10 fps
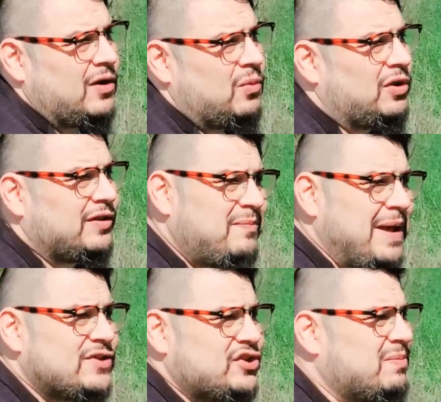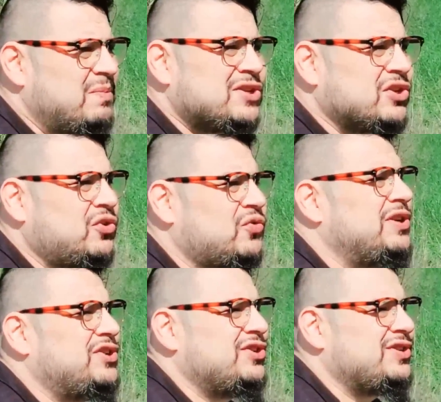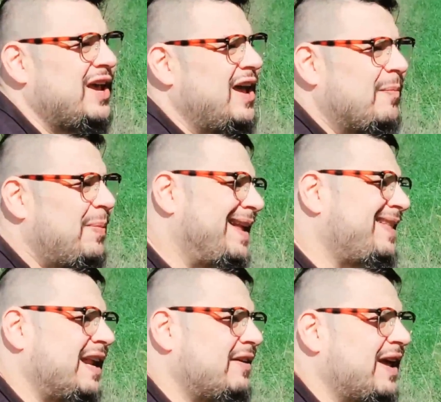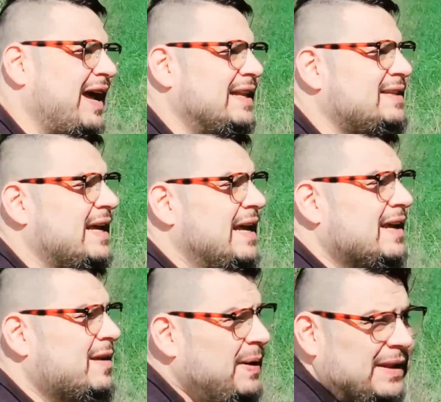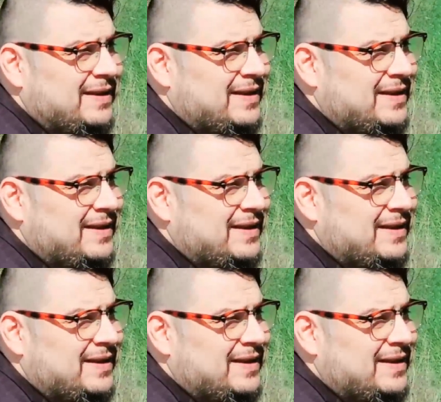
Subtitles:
A world of magic, mystical creatures, a pantheon of gods, compelling